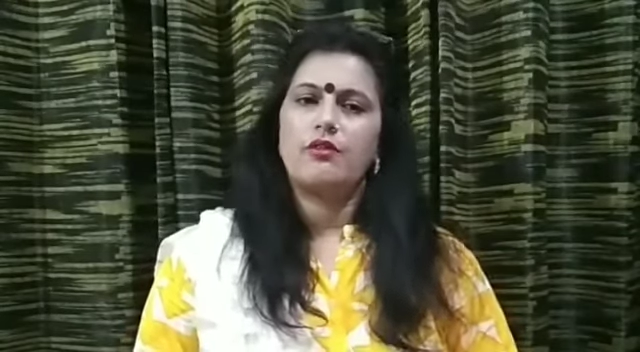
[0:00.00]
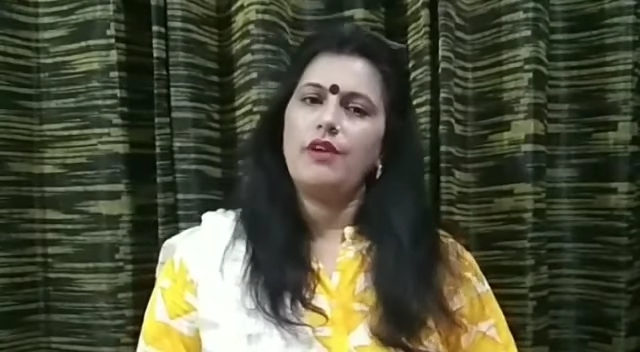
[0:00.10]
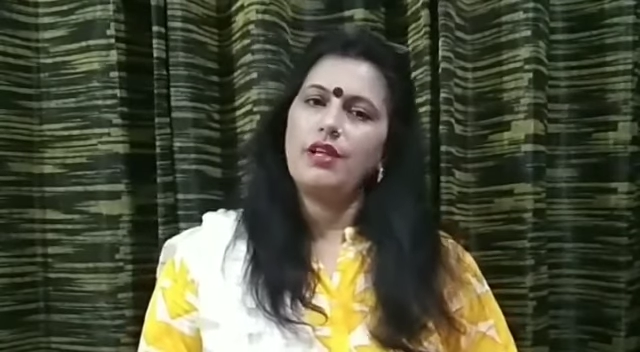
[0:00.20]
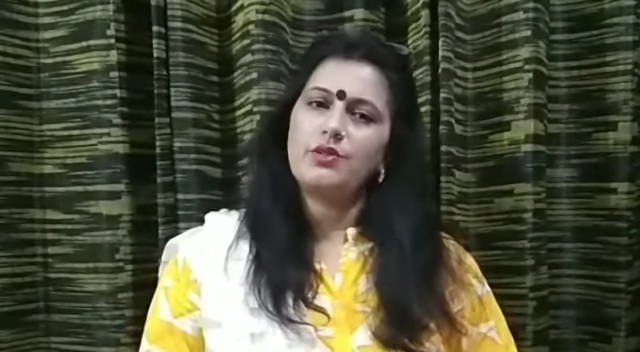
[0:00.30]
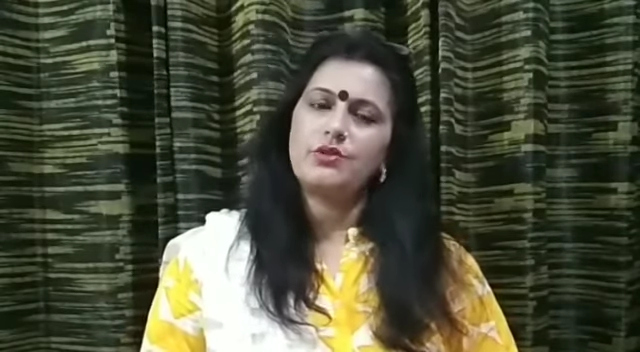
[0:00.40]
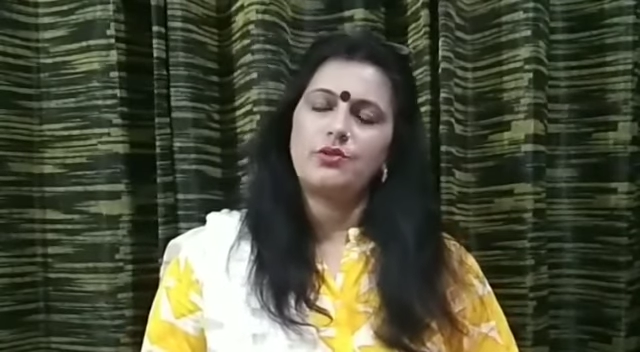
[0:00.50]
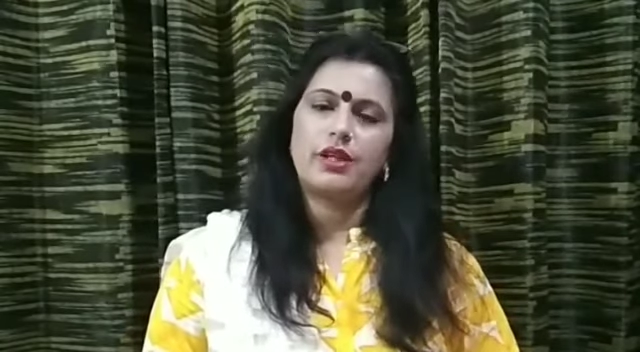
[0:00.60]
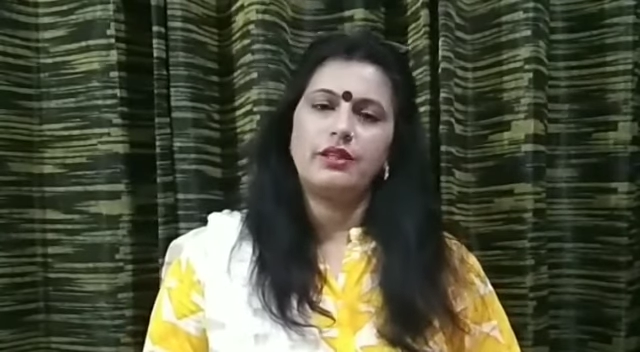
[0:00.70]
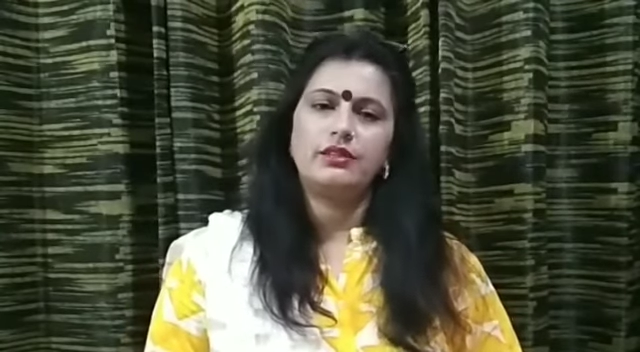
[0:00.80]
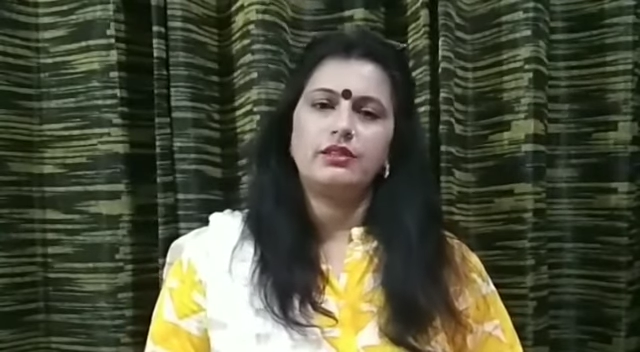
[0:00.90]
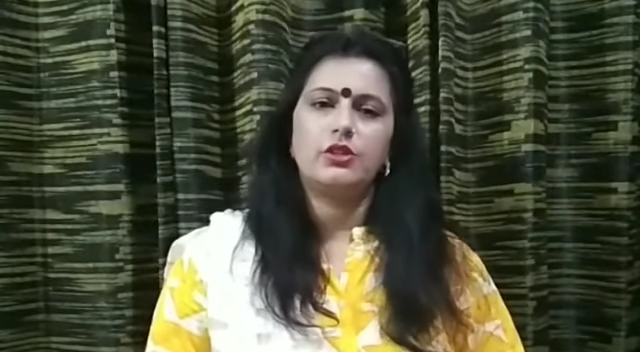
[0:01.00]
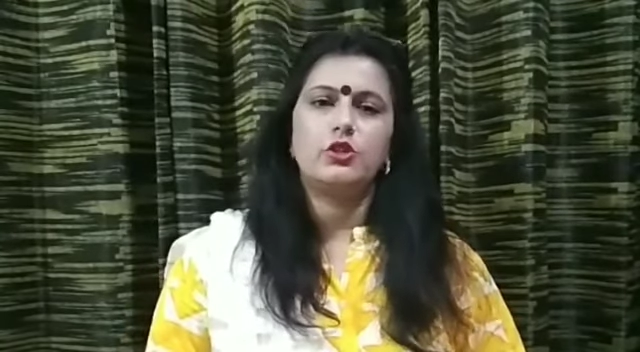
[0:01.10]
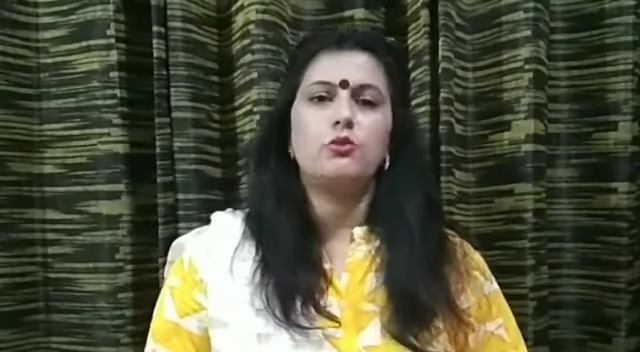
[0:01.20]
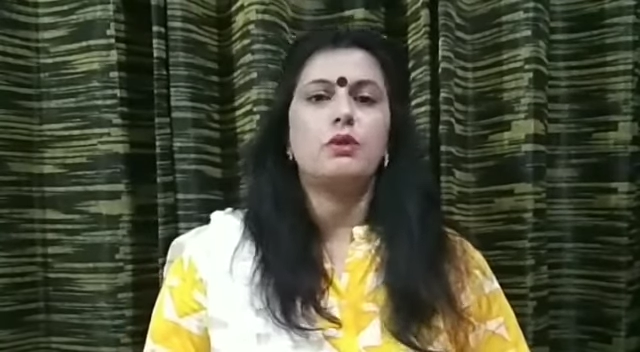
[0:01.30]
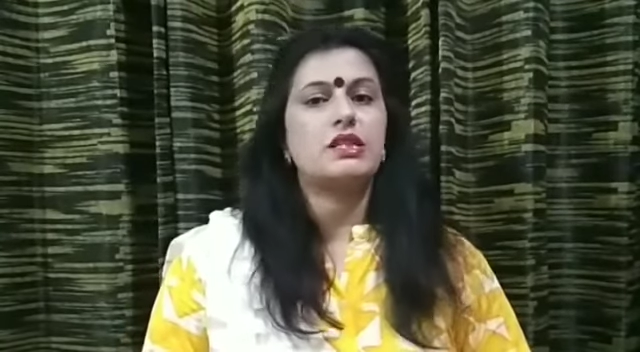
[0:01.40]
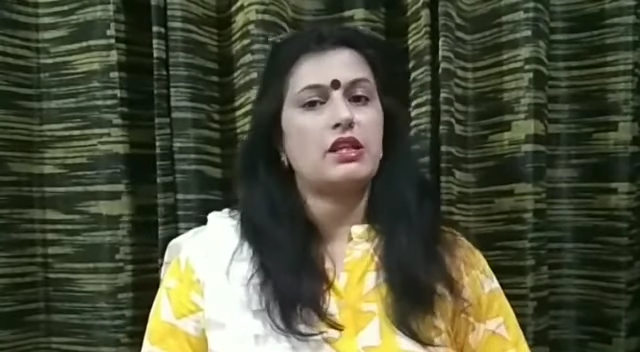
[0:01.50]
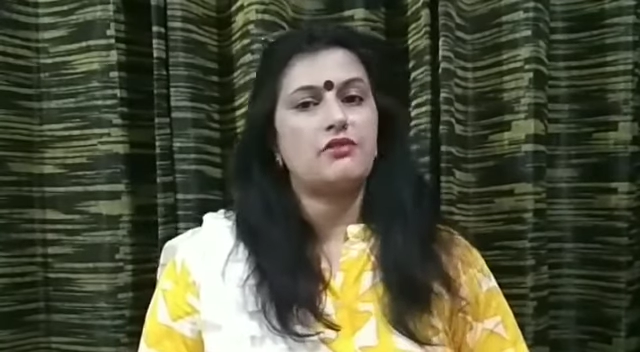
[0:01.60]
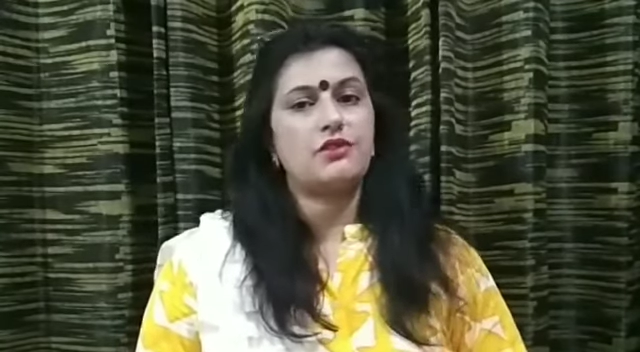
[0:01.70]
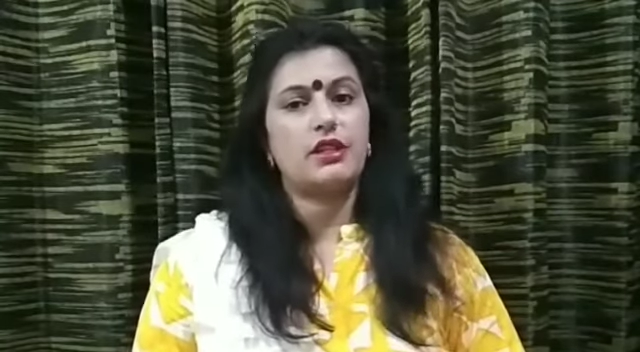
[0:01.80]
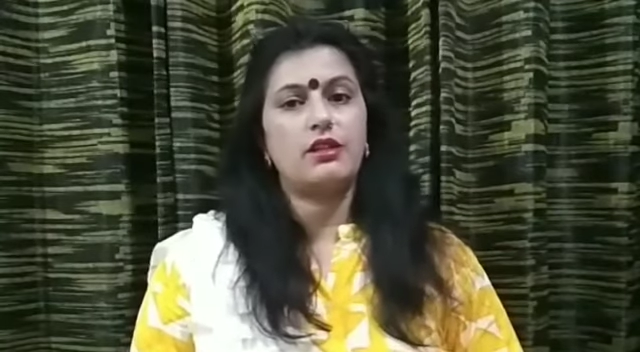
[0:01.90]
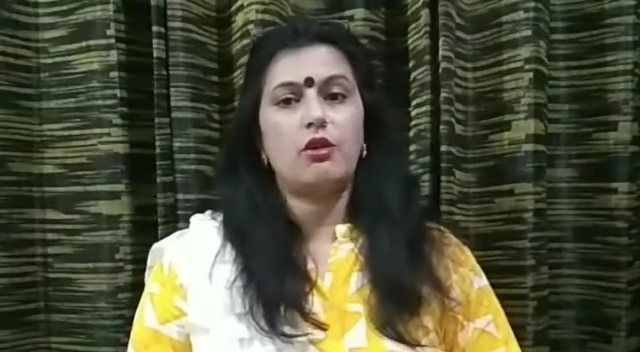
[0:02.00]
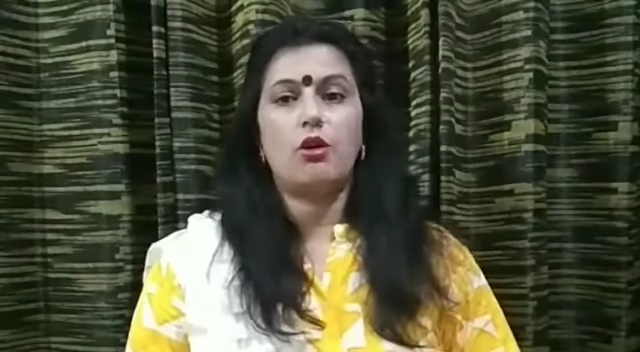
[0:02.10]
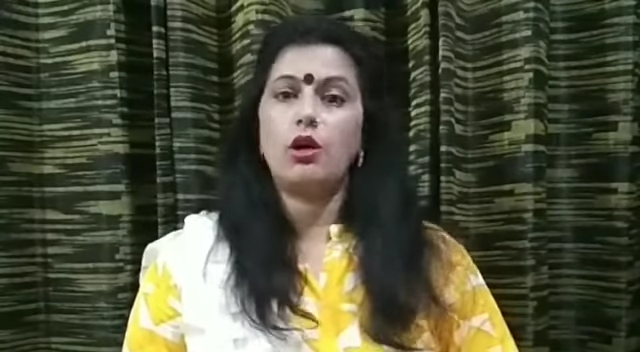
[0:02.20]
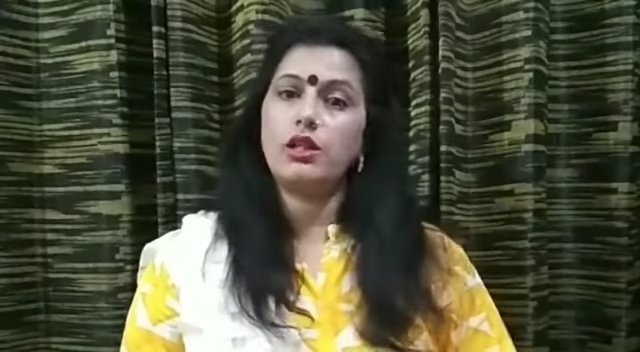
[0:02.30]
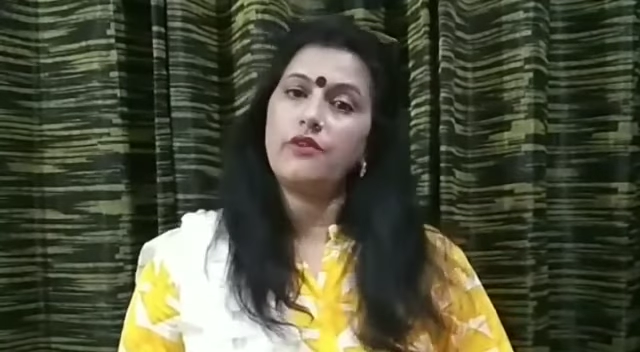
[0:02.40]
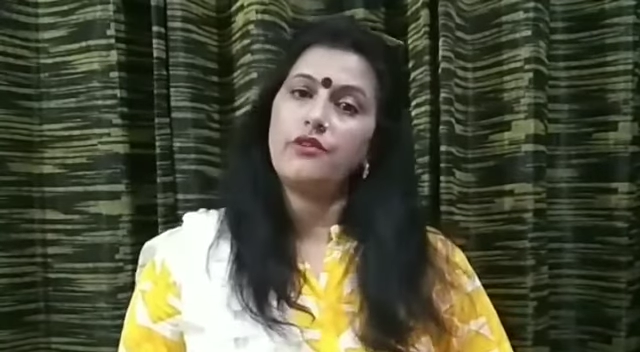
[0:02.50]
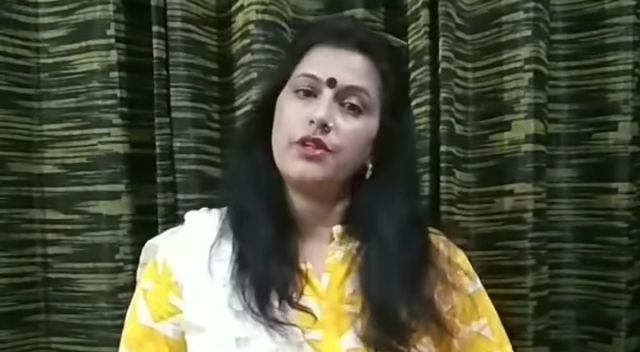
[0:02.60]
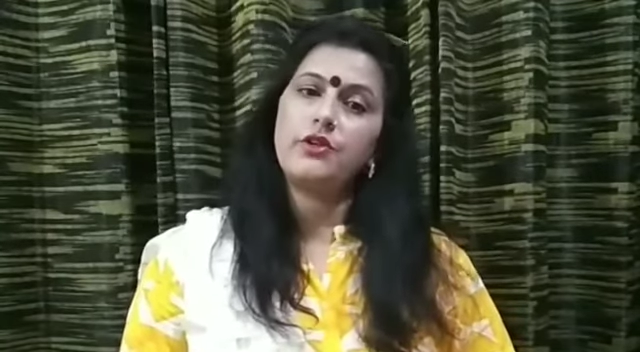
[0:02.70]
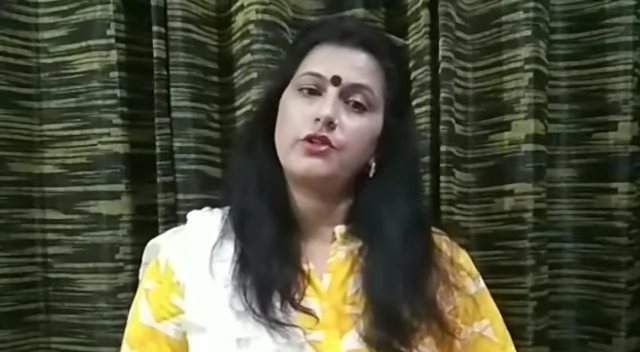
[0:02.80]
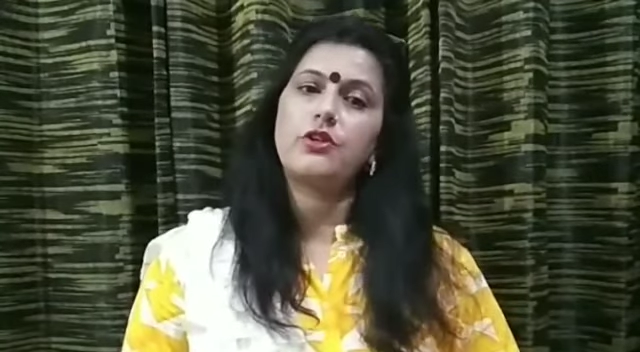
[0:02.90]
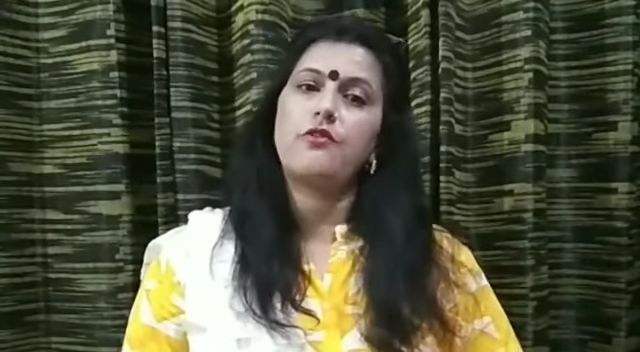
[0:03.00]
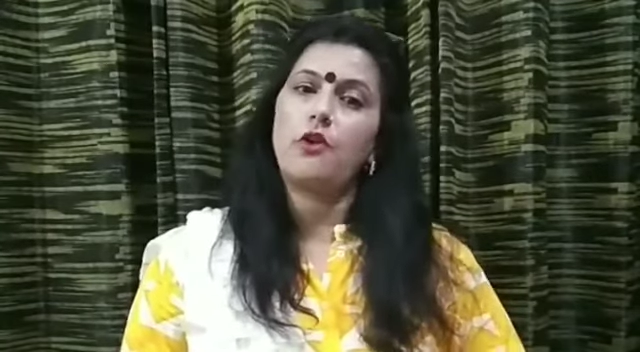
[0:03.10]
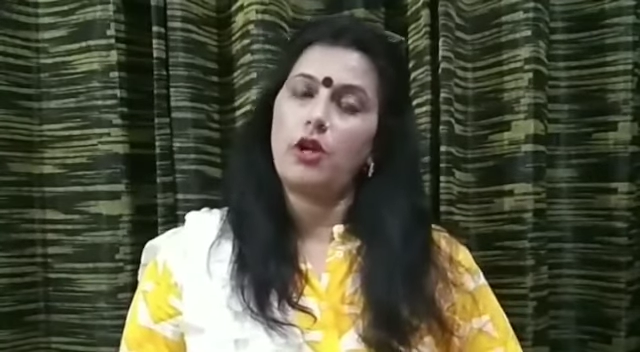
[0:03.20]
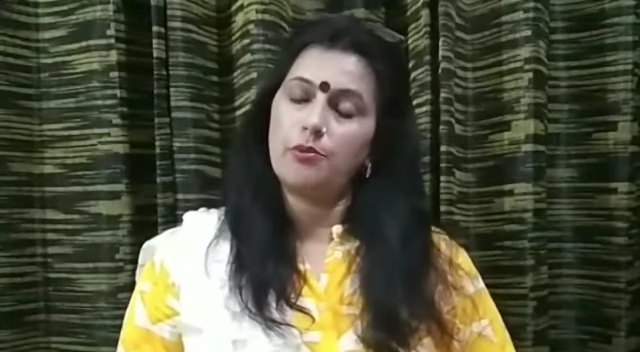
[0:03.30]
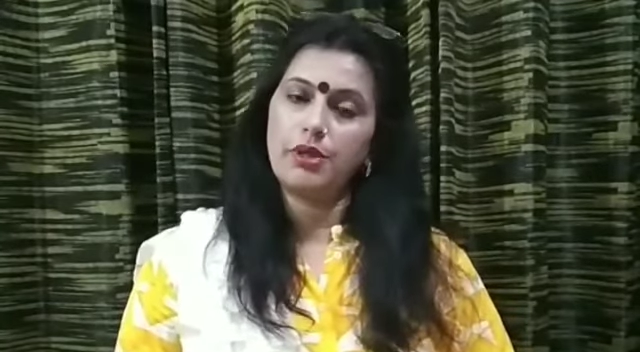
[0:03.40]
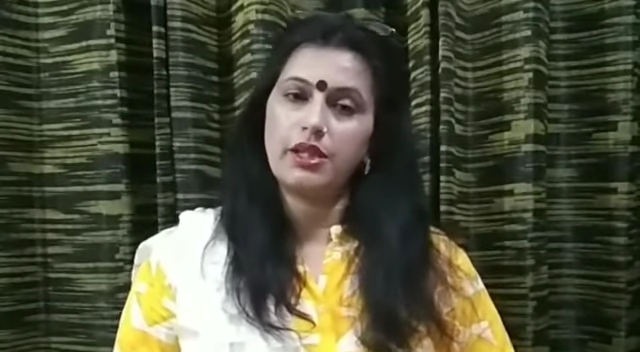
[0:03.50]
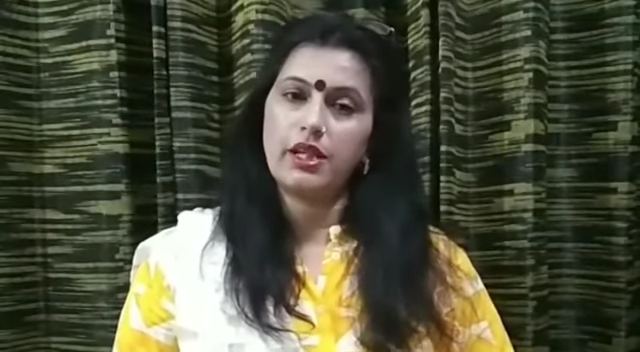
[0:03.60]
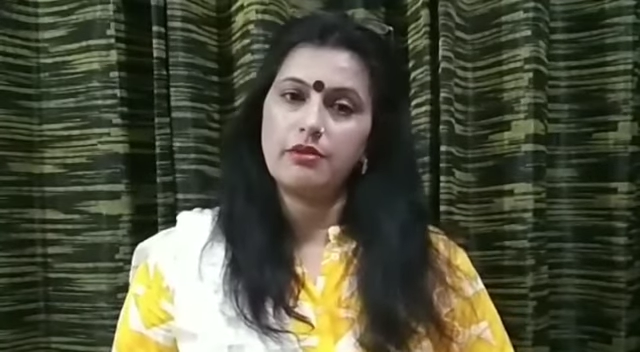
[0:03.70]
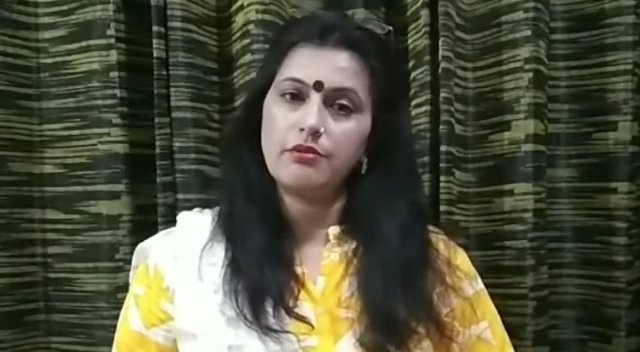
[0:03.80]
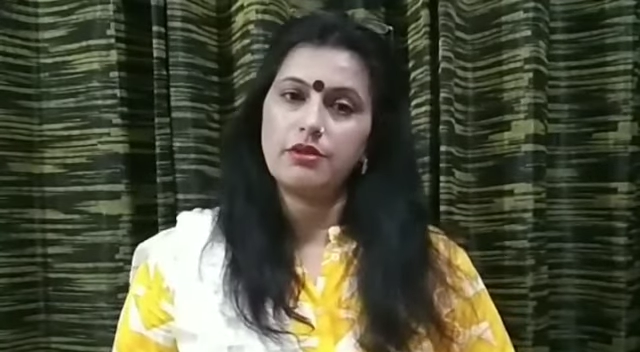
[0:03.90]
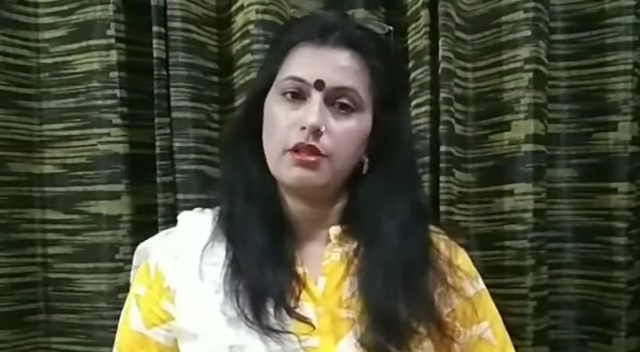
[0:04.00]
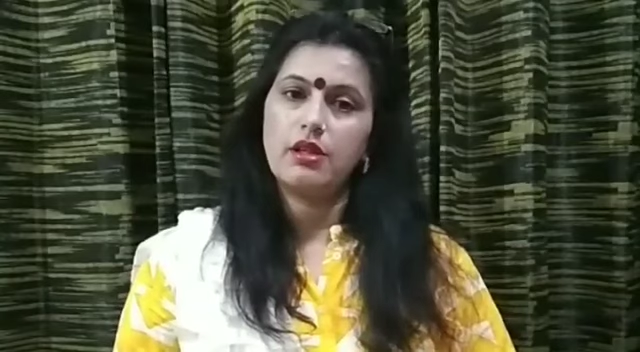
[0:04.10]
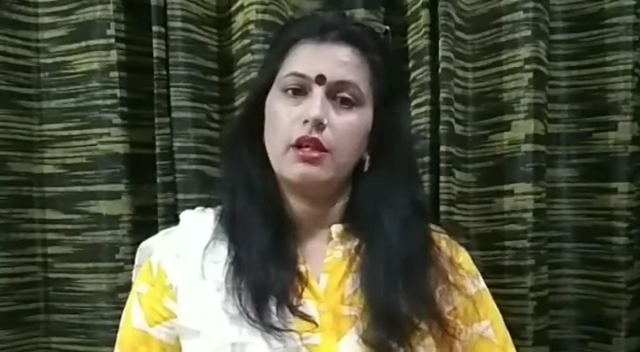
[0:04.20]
Well students, you must have seen all the videos of Olympic Games.